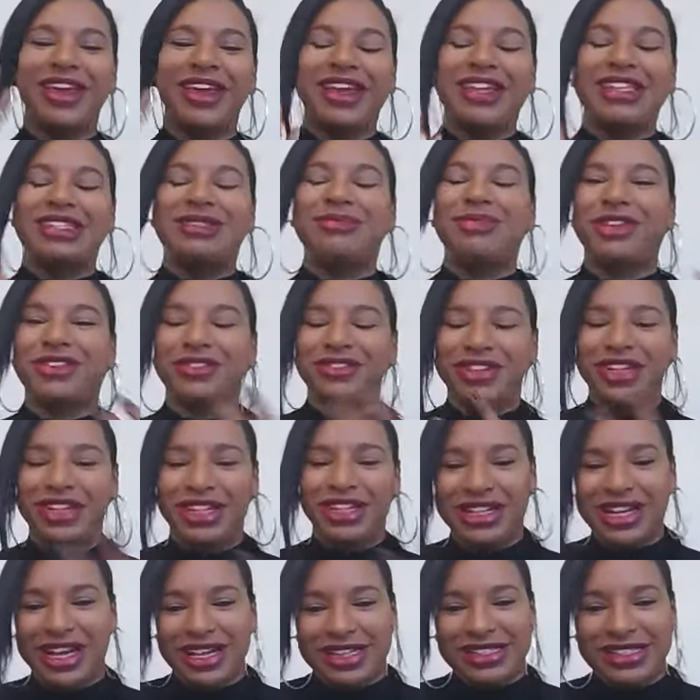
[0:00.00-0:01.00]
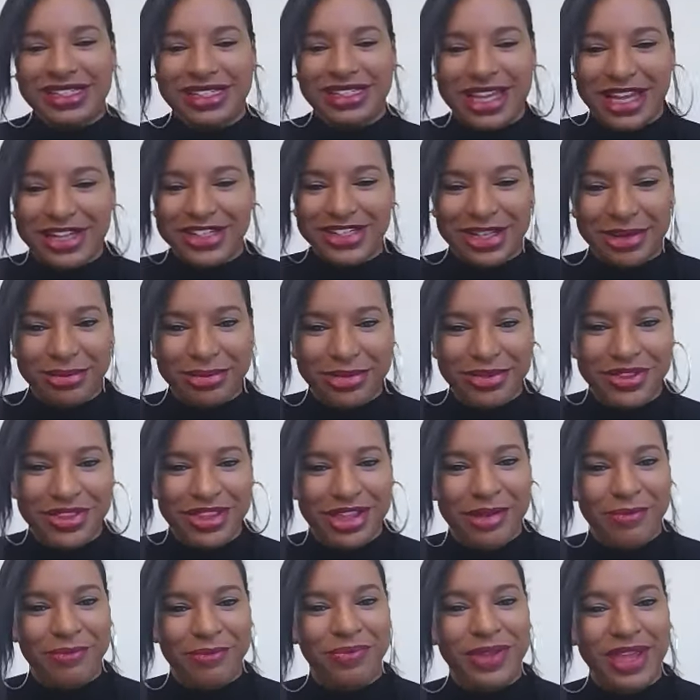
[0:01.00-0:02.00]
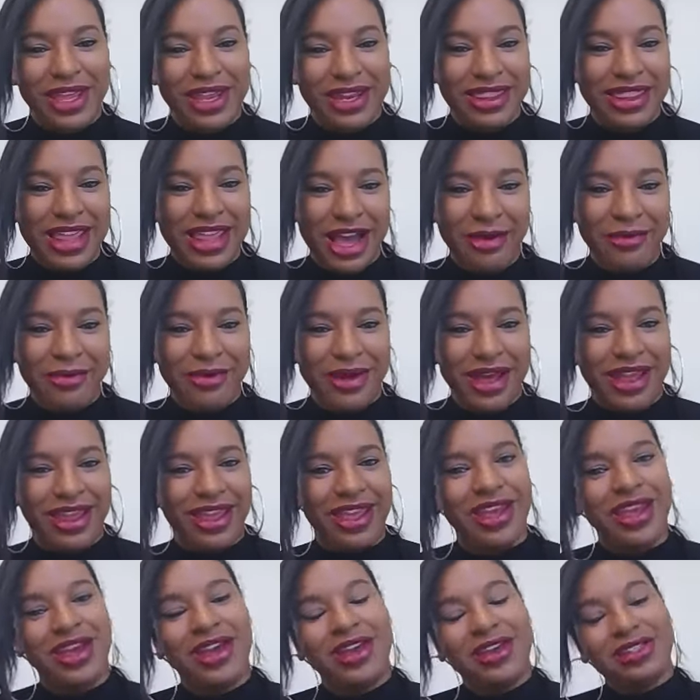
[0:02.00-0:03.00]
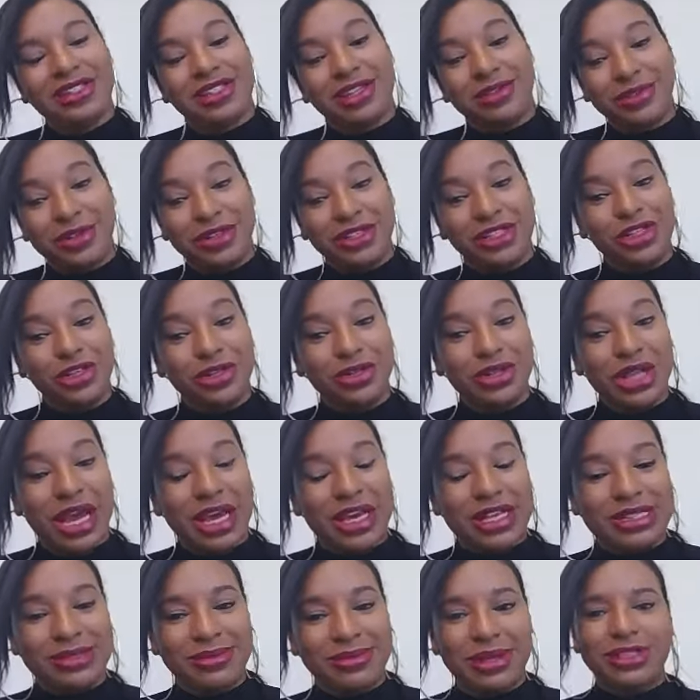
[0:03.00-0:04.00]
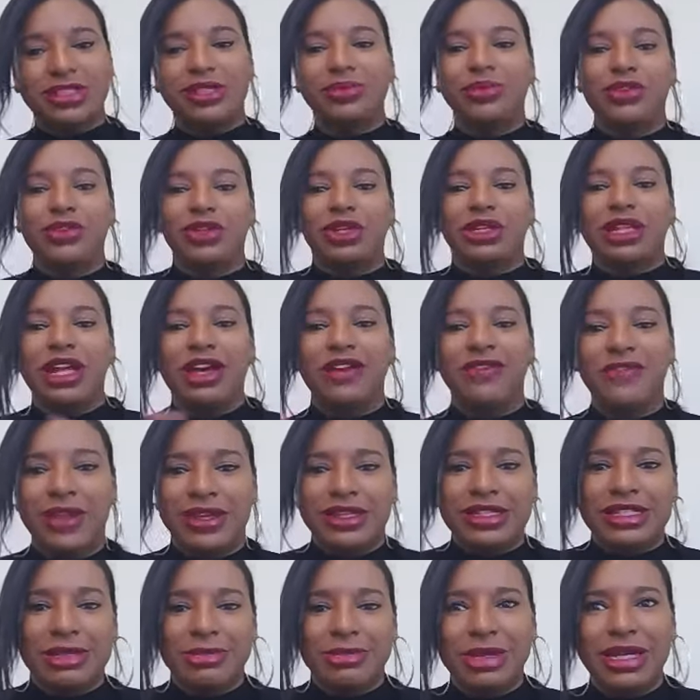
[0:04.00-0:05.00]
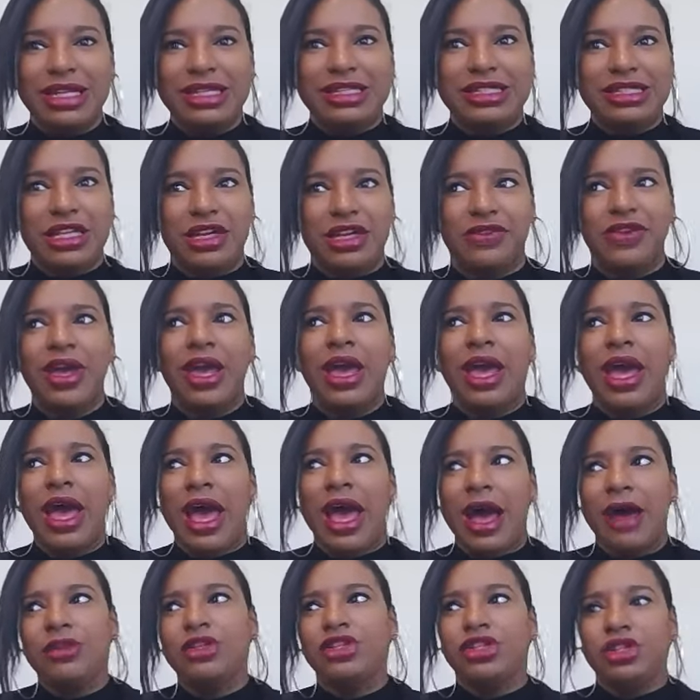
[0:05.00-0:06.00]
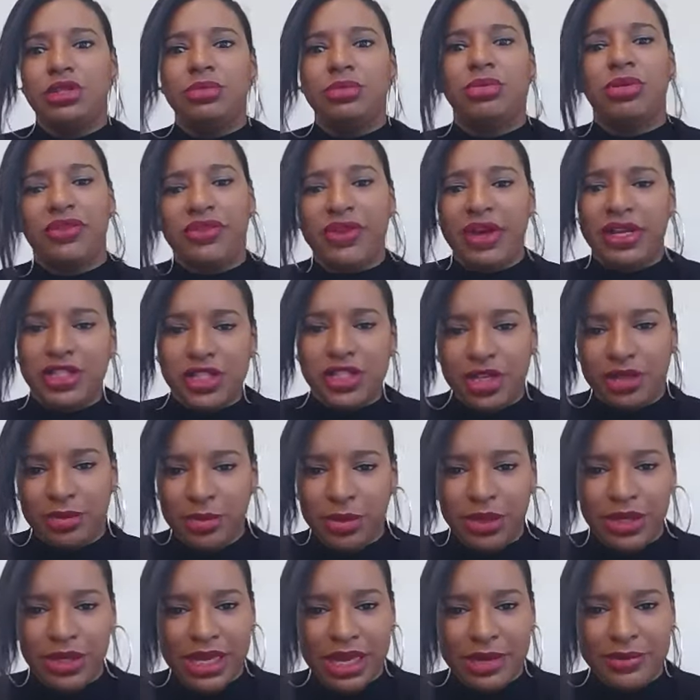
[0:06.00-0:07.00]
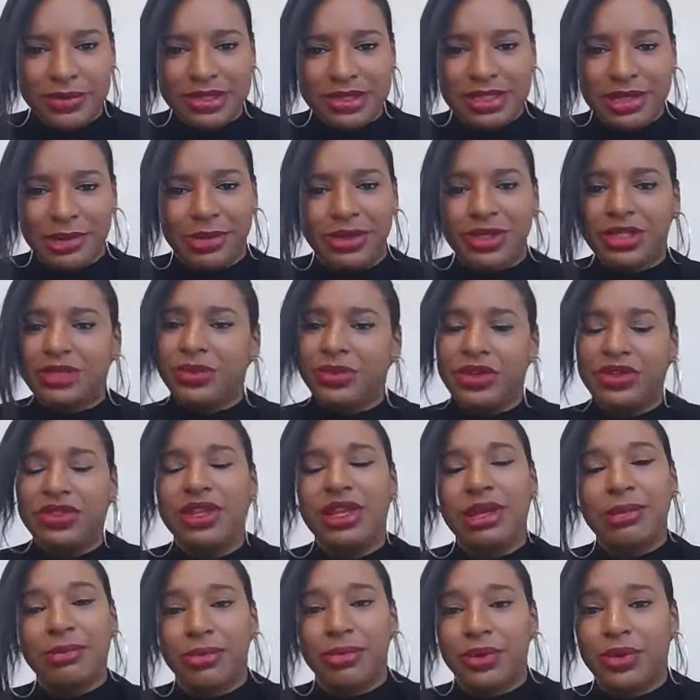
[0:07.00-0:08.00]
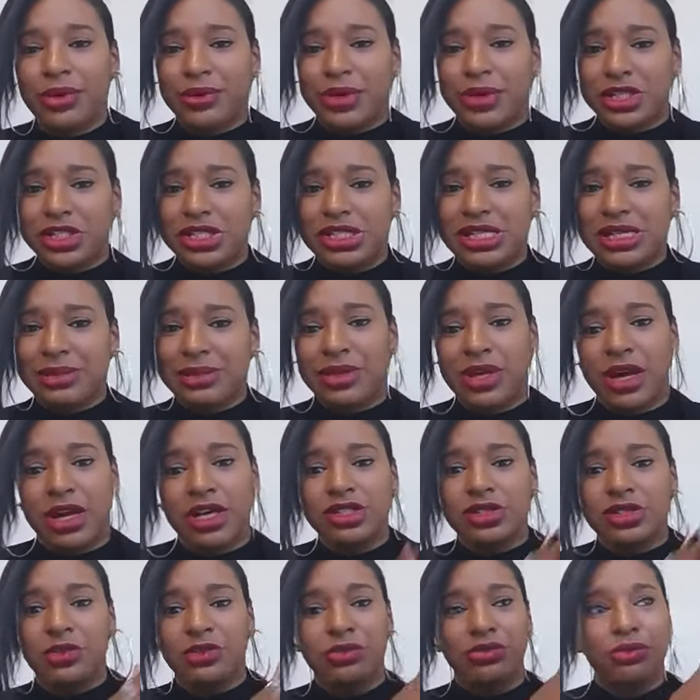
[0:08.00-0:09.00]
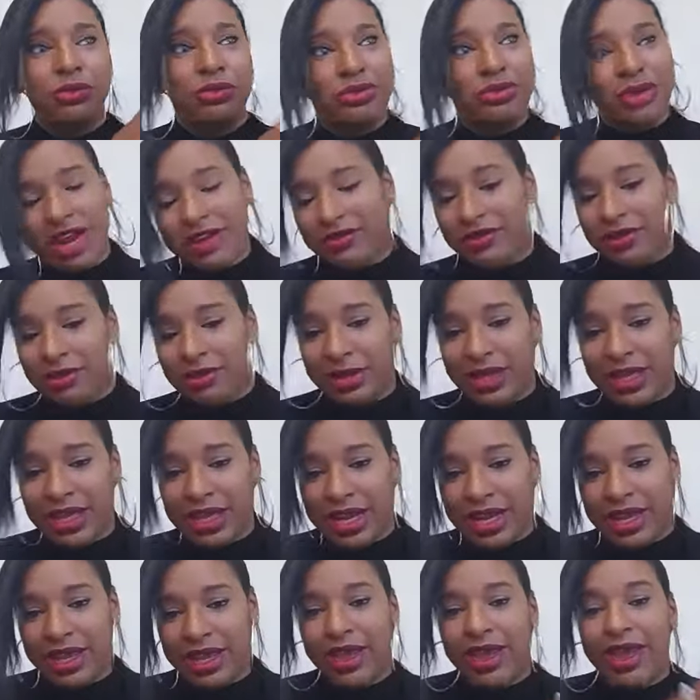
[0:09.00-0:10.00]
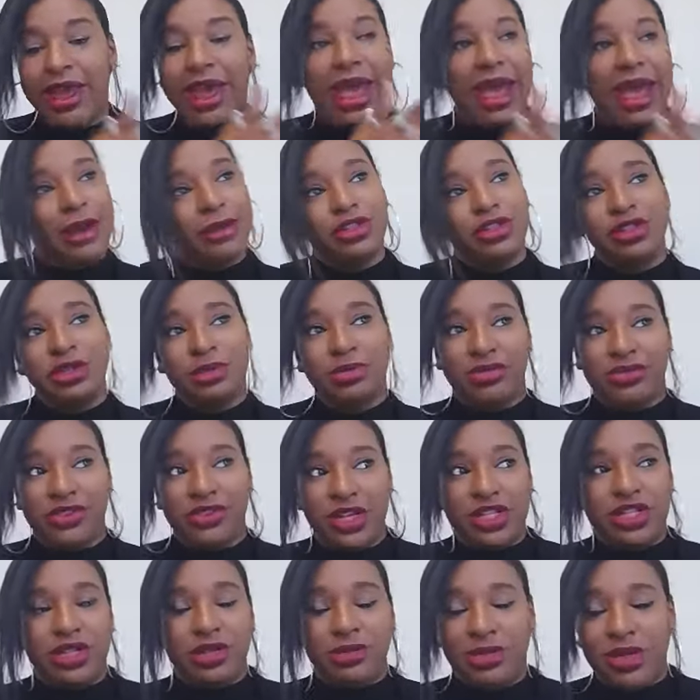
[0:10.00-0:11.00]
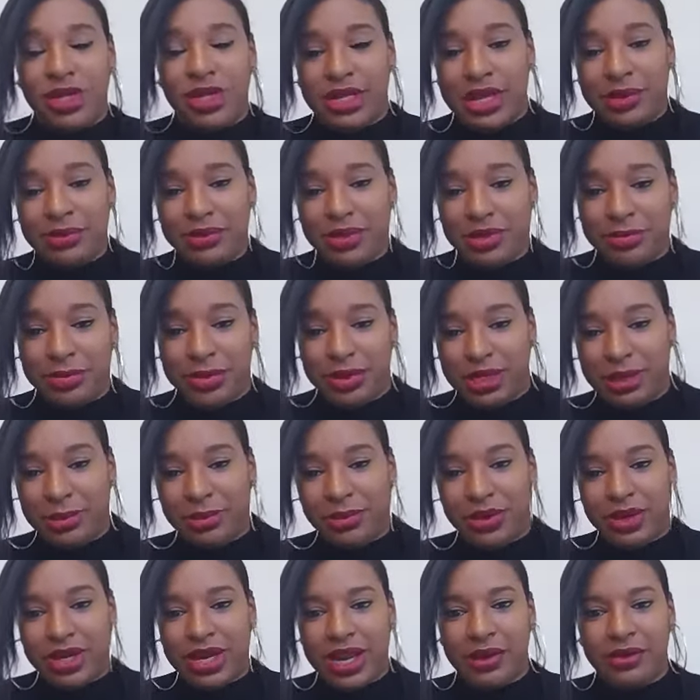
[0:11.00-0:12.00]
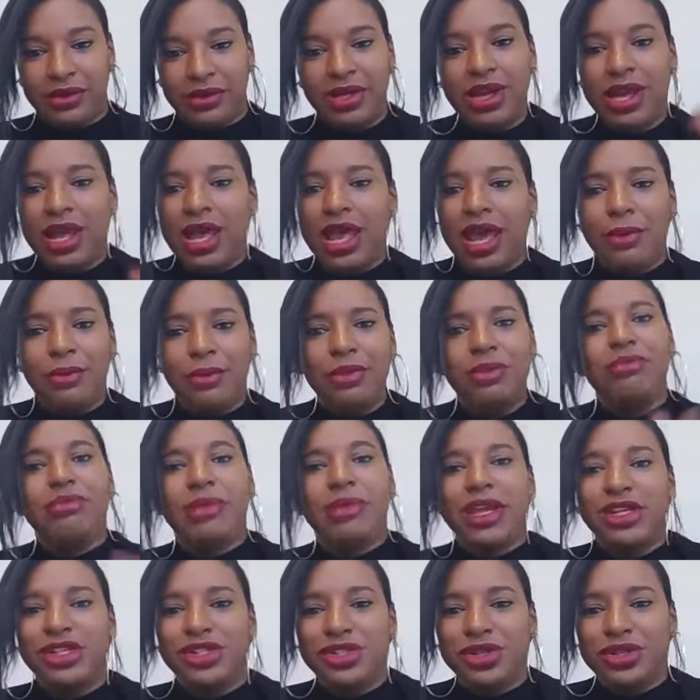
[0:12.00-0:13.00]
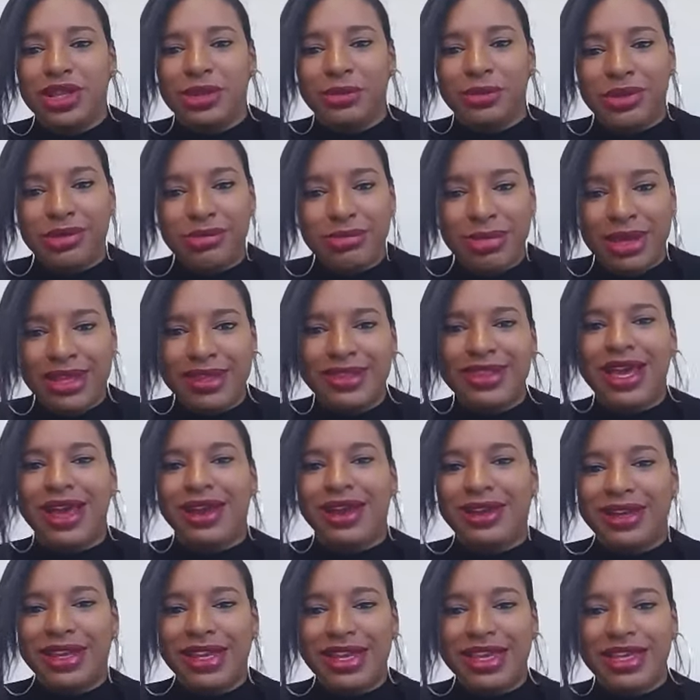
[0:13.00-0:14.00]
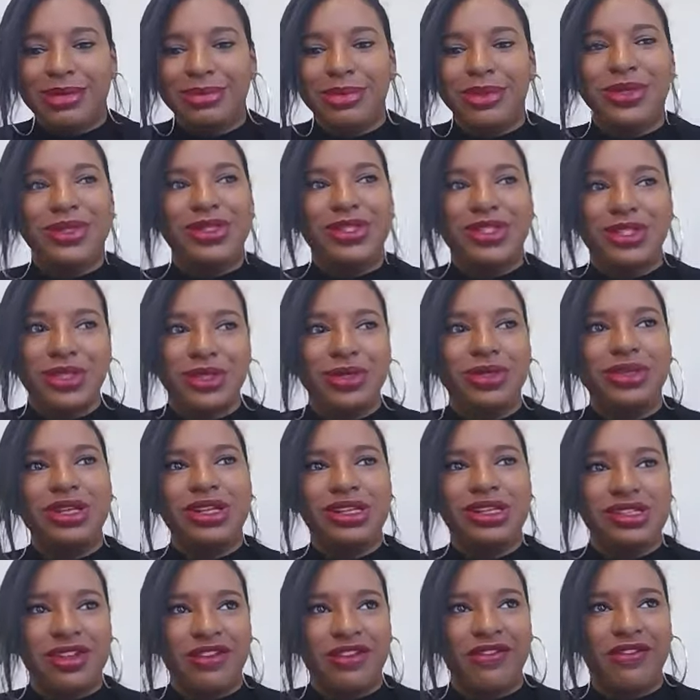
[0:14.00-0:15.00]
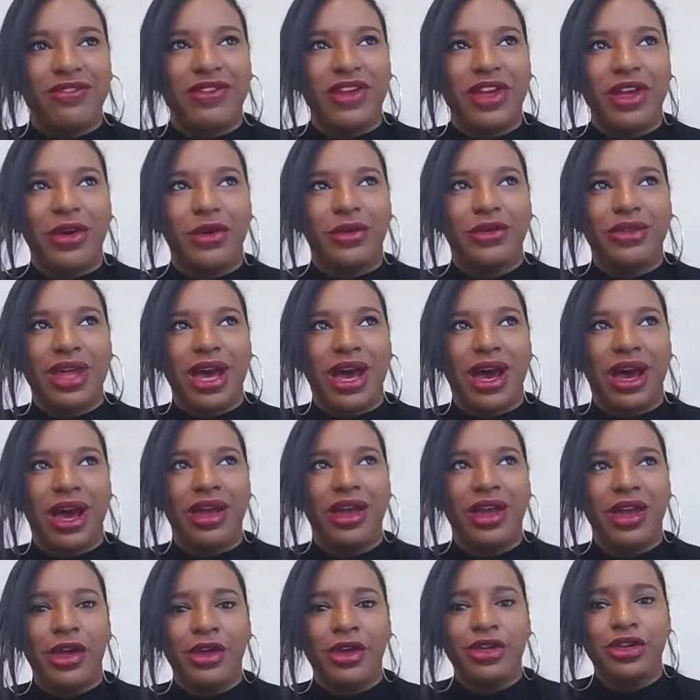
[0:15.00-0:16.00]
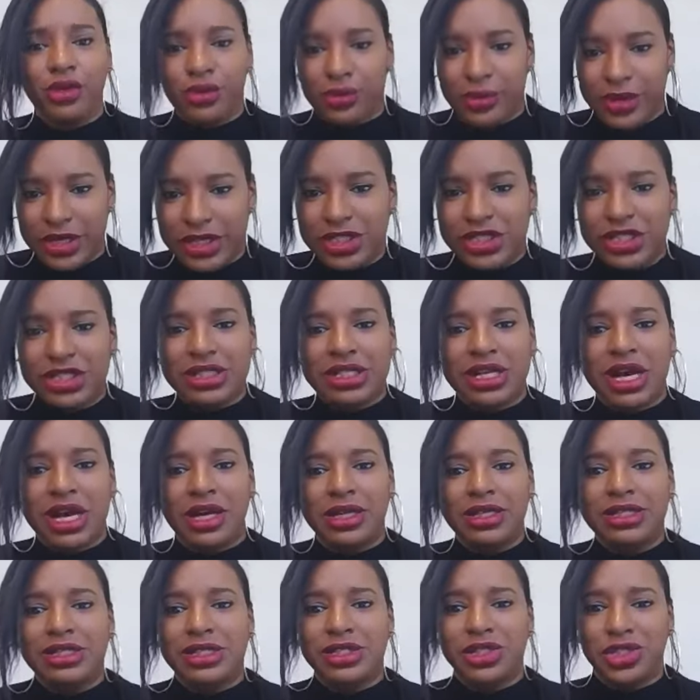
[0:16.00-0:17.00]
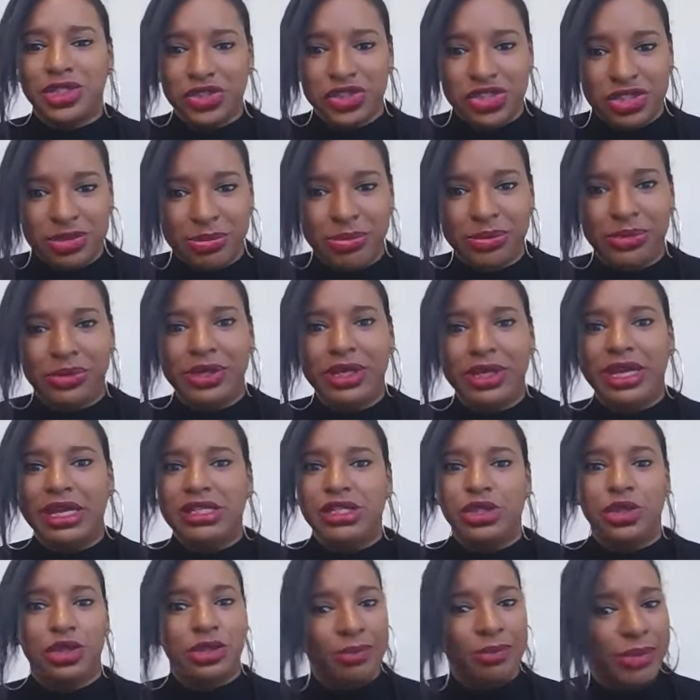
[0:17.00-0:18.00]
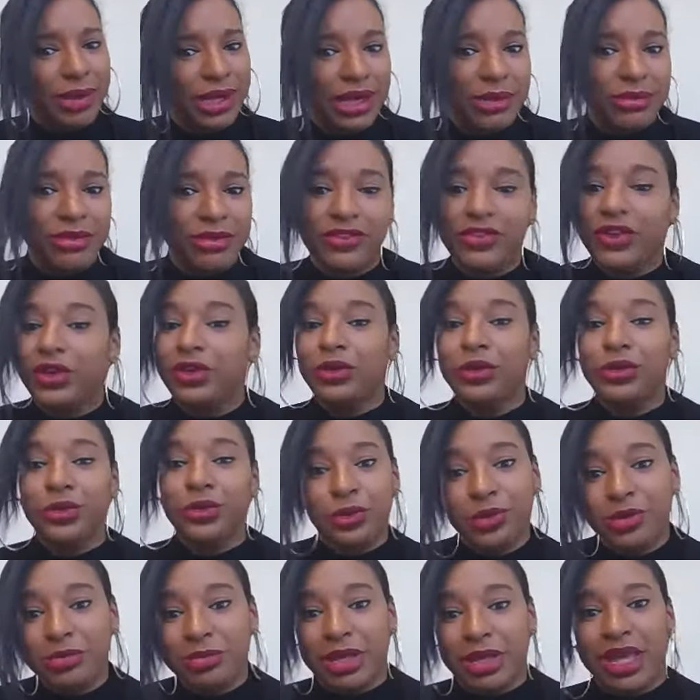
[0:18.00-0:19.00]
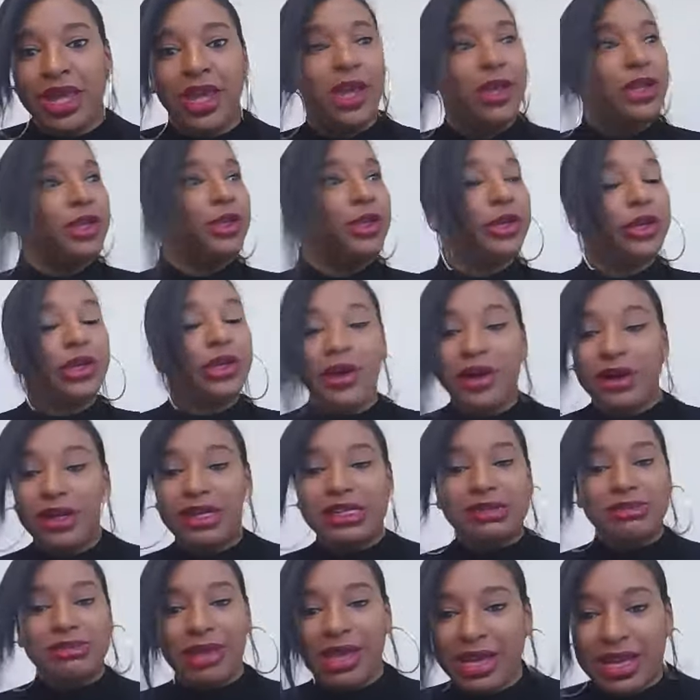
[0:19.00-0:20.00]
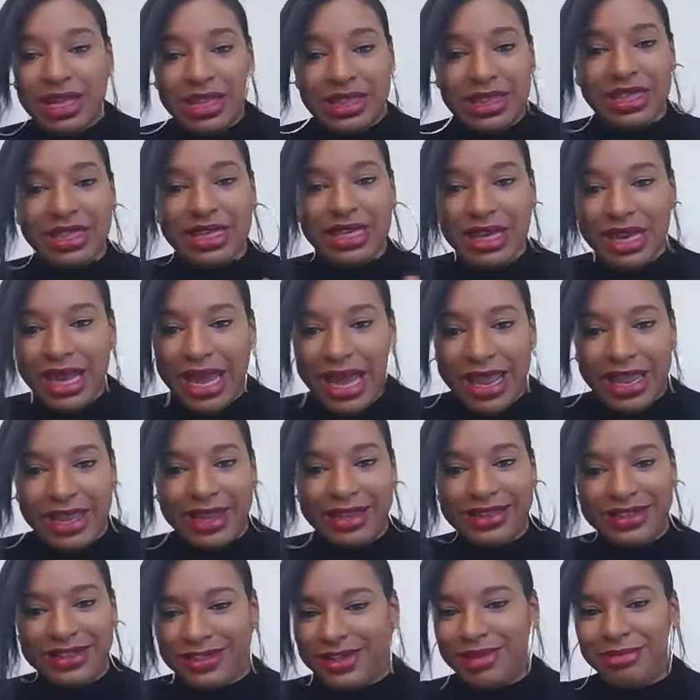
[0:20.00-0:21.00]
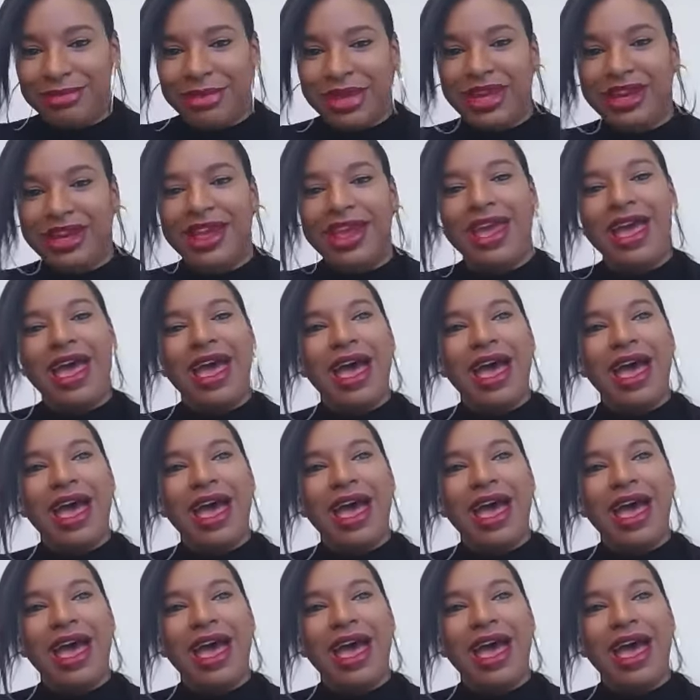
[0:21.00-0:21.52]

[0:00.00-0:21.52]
It's been really nice to catch up with them in that way. So we do that as well. So we've got that flexibility of, how do you prefer to communicate with someone? It's one of the important questions that we ask right from the beginning. How do you prefer to communicate with your bookkeeper account? And we'll make sure that we meet that need, because you need to feel that your questions are answered, you're supported, you can pick up the phone and call me, you can ask me anything you like, you know what I mean?